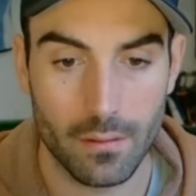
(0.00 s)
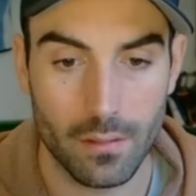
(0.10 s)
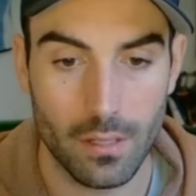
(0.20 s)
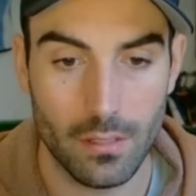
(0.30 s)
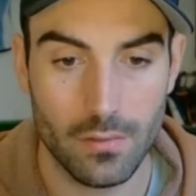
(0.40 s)

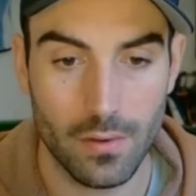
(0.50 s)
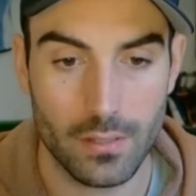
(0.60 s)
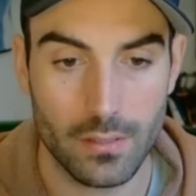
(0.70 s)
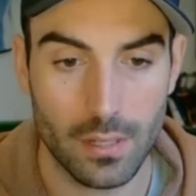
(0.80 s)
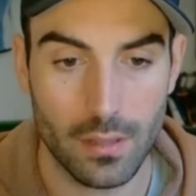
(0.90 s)

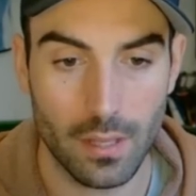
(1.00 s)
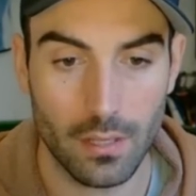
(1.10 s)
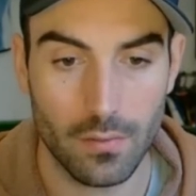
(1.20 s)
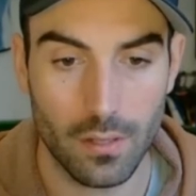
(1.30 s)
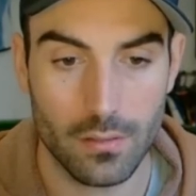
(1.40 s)
Interesting. Thank you
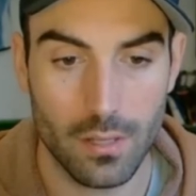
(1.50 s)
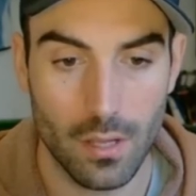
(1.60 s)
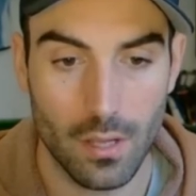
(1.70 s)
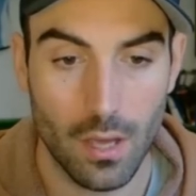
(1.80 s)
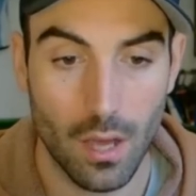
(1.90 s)
for those.
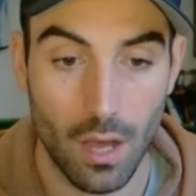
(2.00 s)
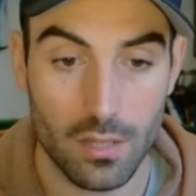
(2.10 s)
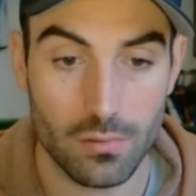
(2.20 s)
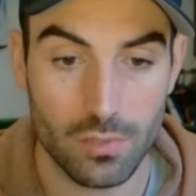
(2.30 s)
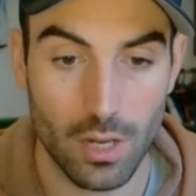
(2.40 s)

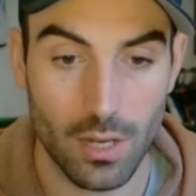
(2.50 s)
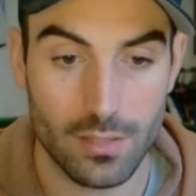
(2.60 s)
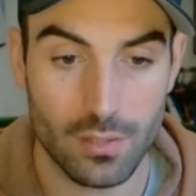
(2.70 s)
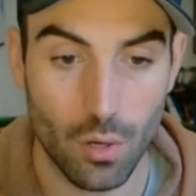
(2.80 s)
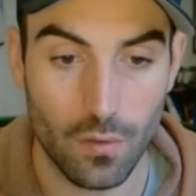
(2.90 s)
Arsenal
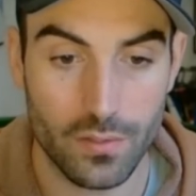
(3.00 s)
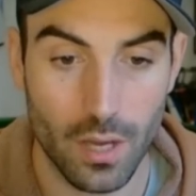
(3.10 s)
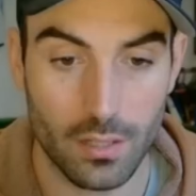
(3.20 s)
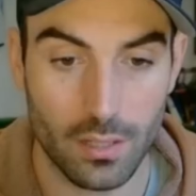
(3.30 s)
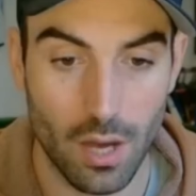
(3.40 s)
journalist, caught
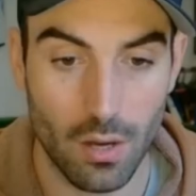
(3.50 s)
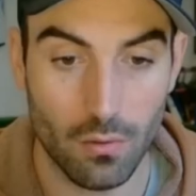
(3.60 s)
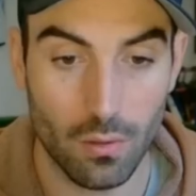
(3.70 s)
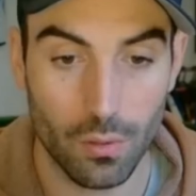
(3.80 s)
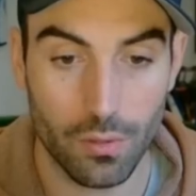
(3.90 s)
offside, goal,
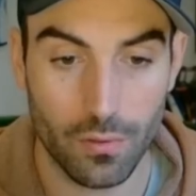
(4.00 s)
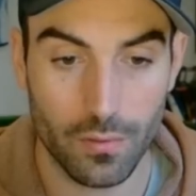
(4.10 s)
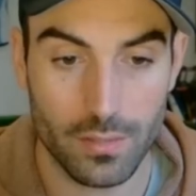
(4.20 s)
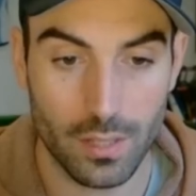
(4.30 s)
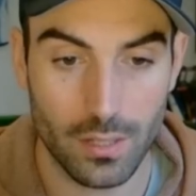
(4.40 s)
author of the
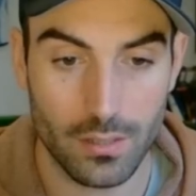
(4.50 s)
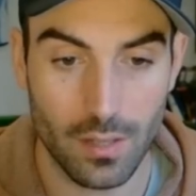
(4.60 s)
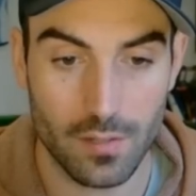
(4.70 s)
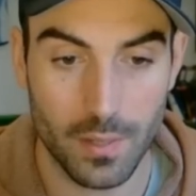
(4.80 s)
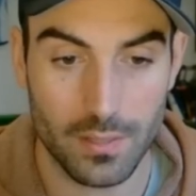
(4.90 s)
Sunday
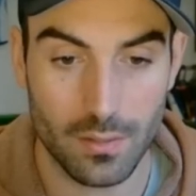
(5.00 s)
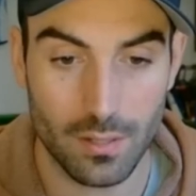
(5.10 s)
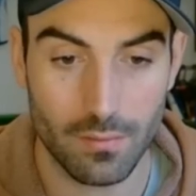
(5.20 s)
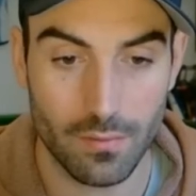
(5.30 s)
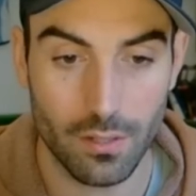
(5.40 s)
Times
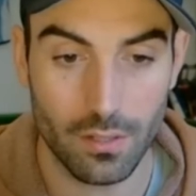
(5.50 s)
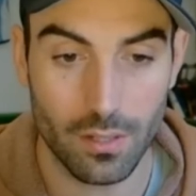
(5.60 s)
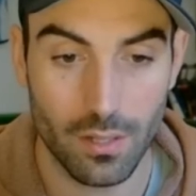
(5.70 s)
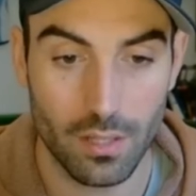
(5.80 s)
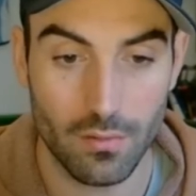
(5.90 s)
best-selling book,
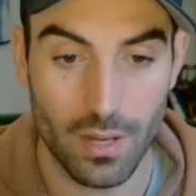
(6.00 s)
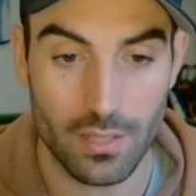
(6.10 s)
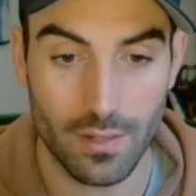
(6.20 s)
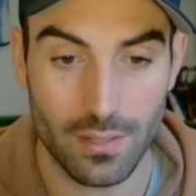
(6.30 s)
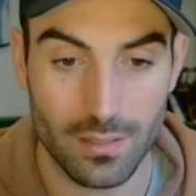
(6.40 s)
The Rise
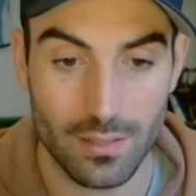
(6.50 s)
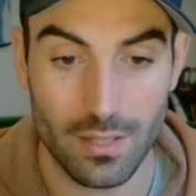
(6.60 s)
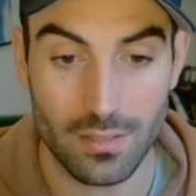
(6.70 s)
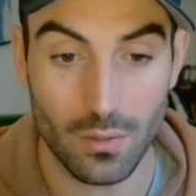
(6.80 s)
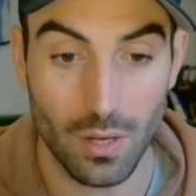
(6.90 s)
of Arteta's
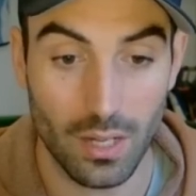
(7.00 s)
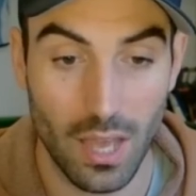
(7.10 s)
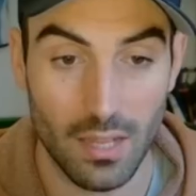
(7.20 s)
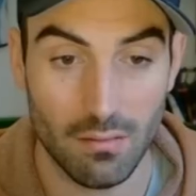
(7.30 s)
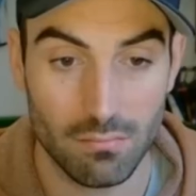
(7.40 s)
Arsenal. Okay.